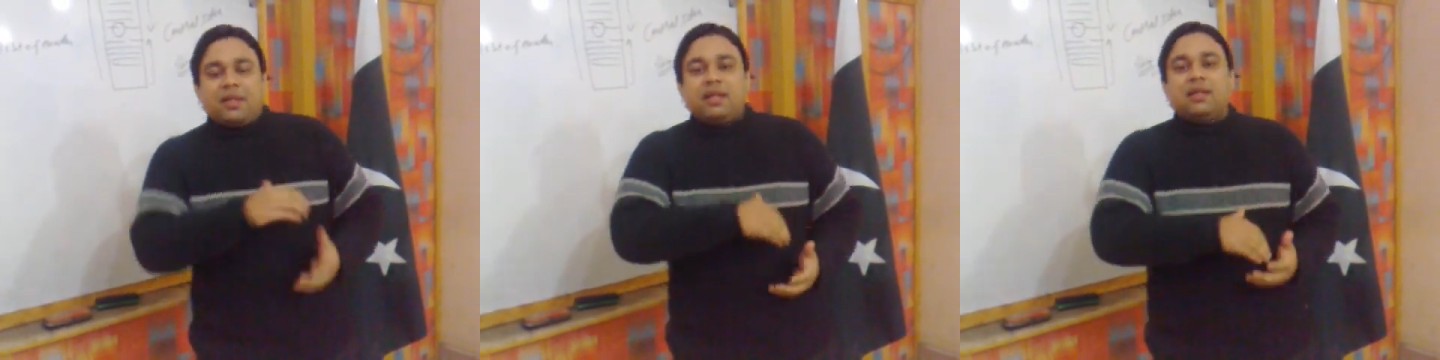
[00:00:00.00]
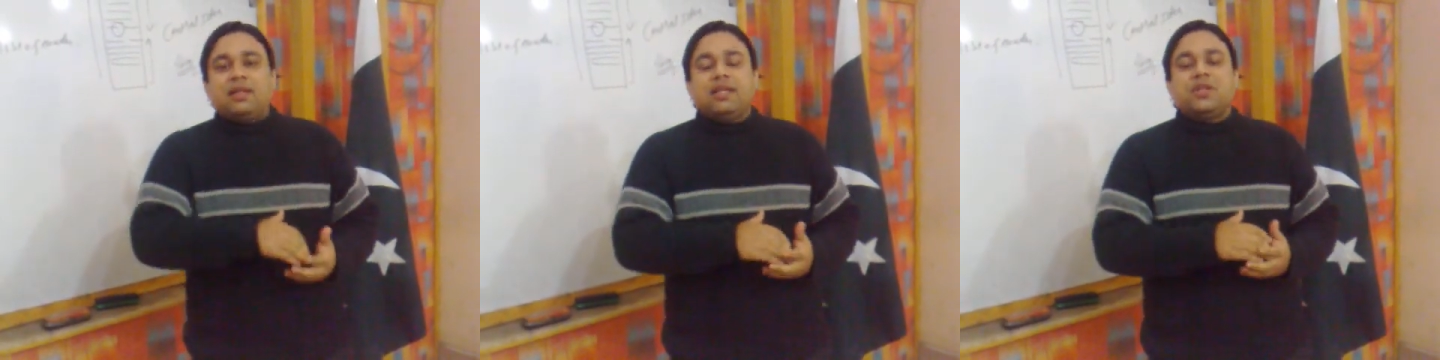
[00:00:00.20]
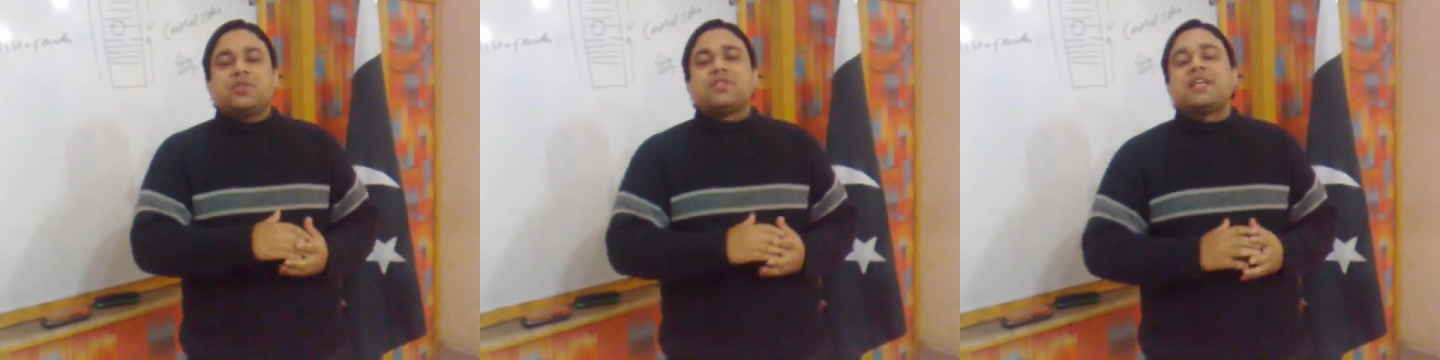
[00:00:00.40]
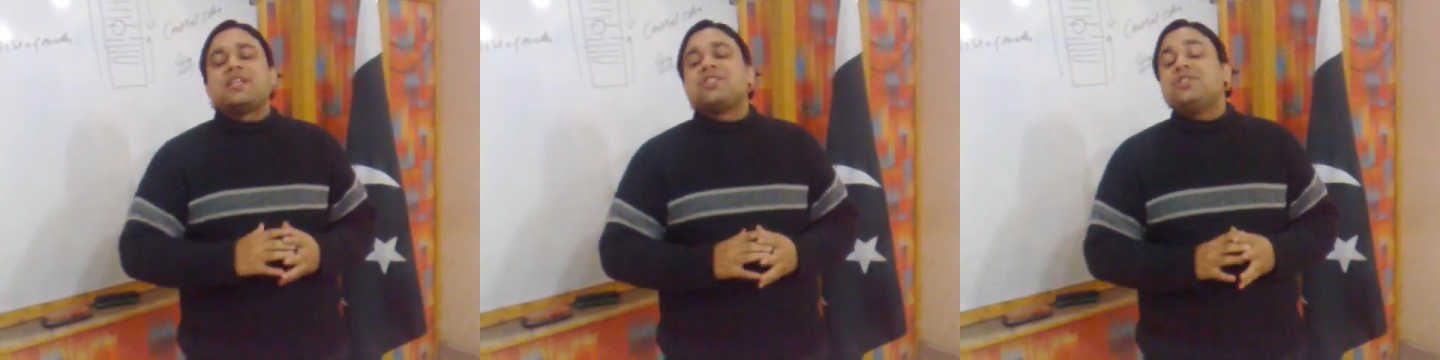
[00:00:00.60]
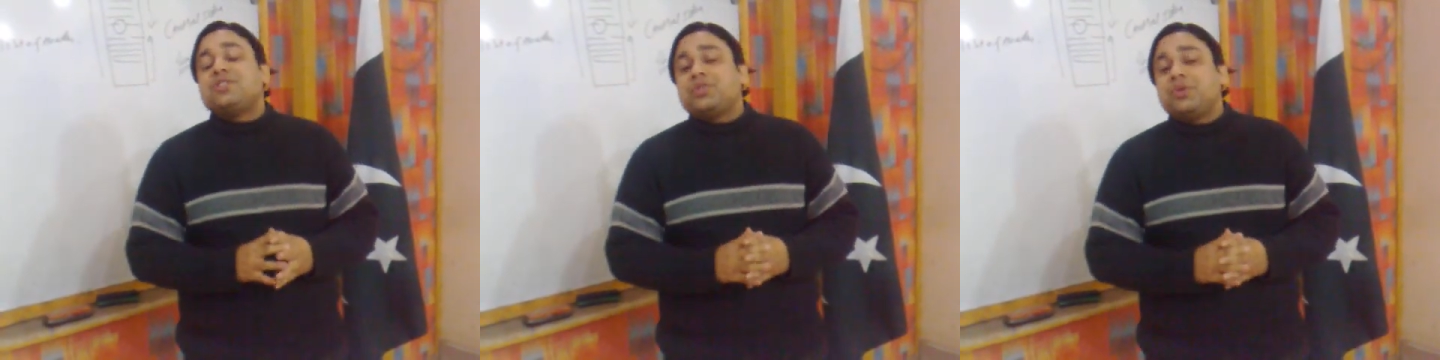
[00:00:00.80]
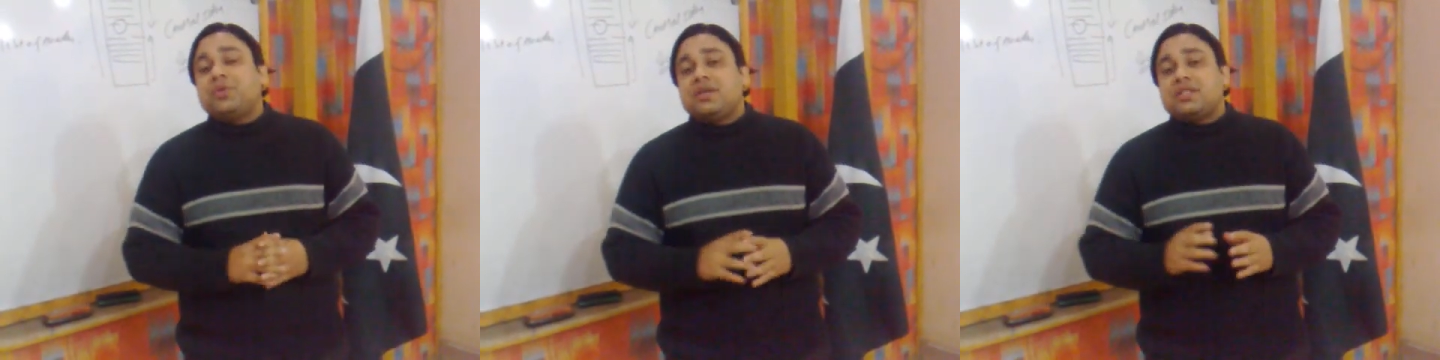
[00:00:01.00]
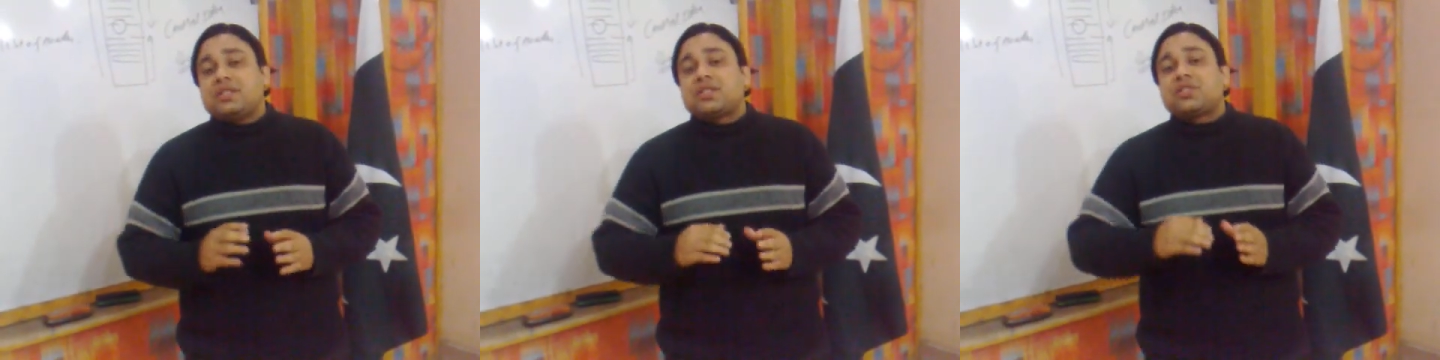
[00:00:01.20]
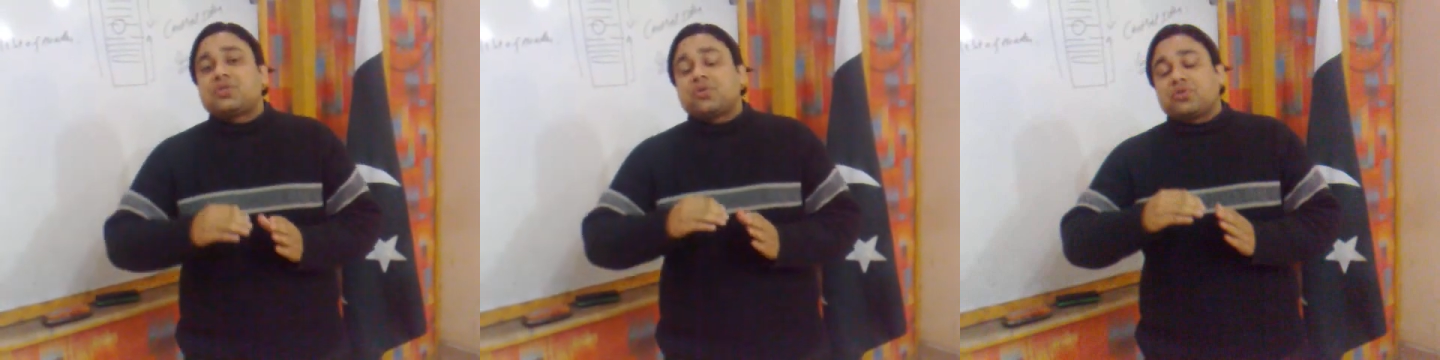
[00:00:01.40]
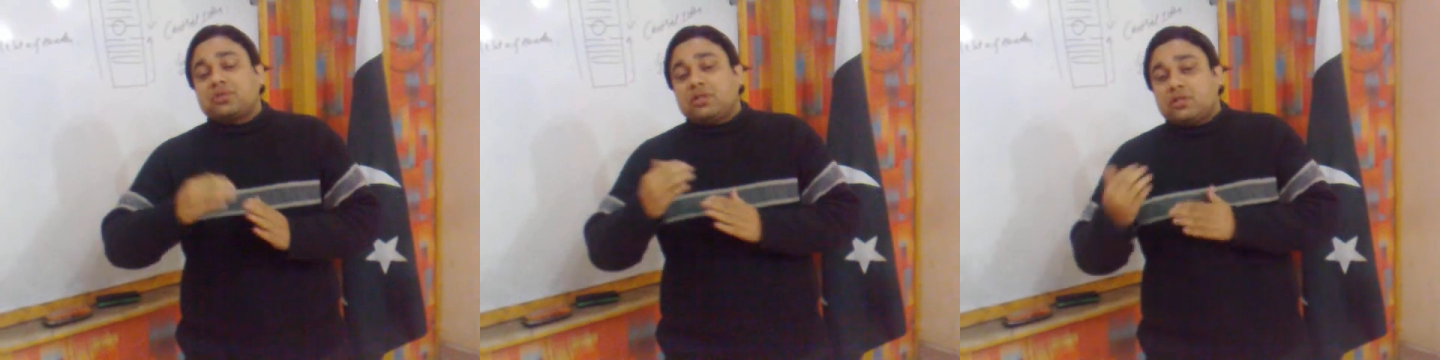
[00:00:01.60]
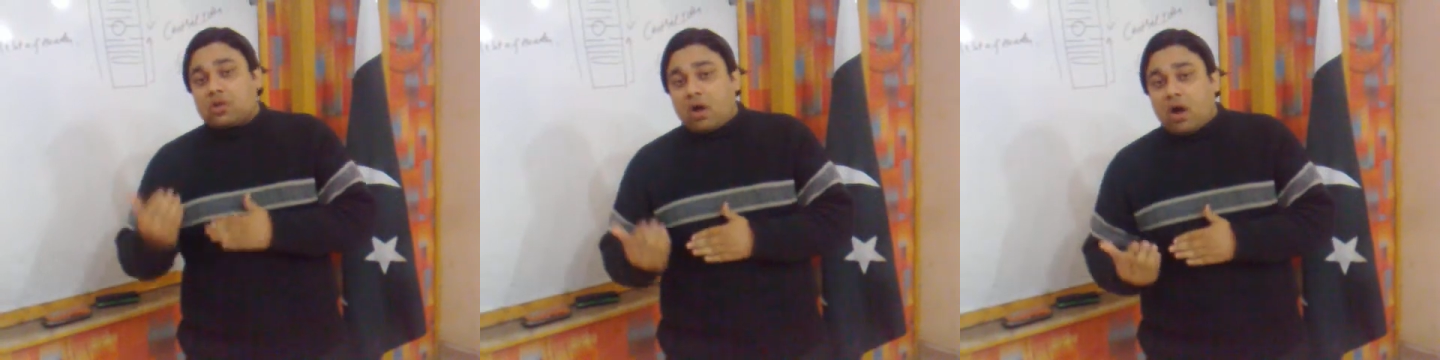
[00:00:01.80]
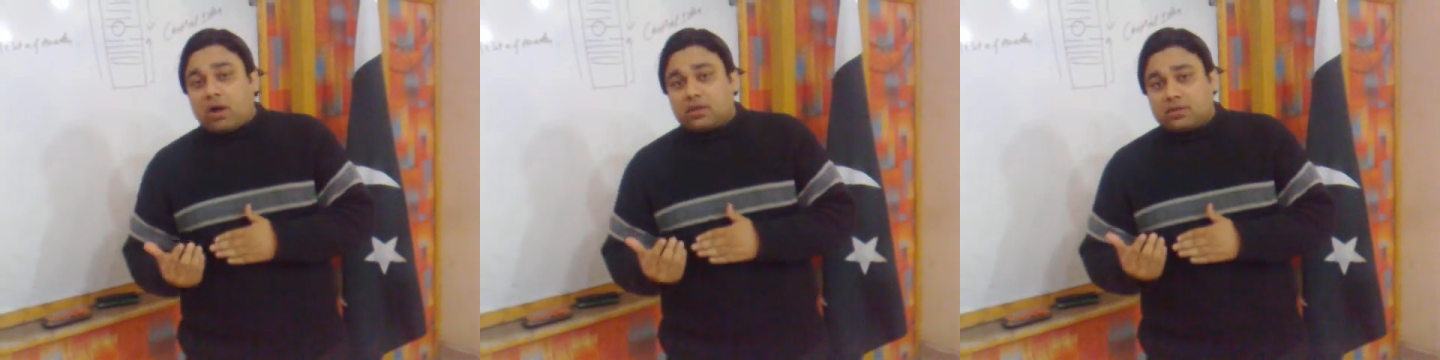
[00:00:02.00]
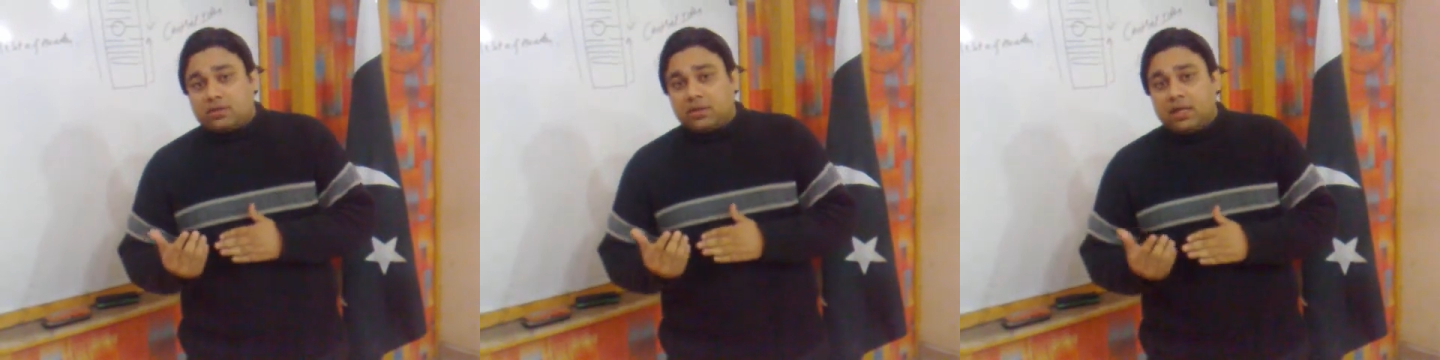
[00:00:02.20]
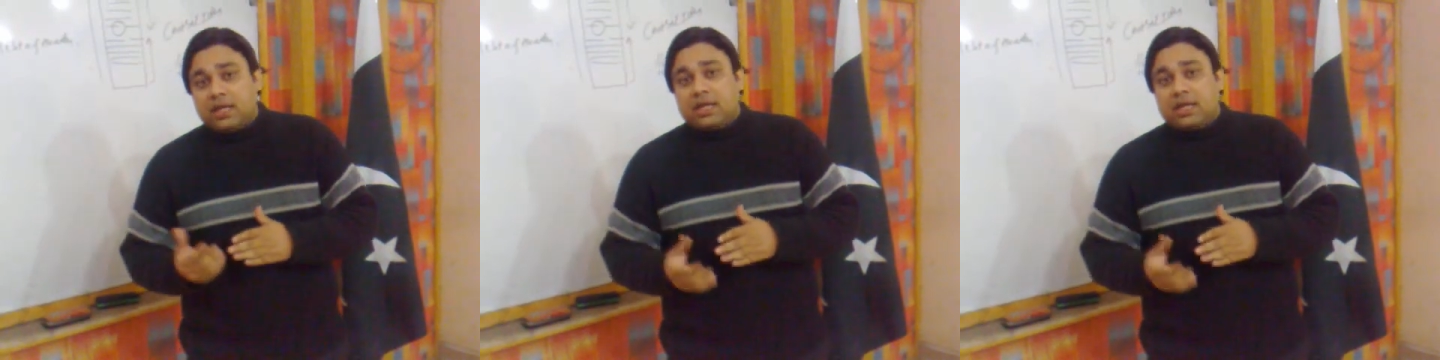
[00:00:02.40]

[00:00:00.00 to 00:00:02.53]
similarly, your section 2 is a social talk.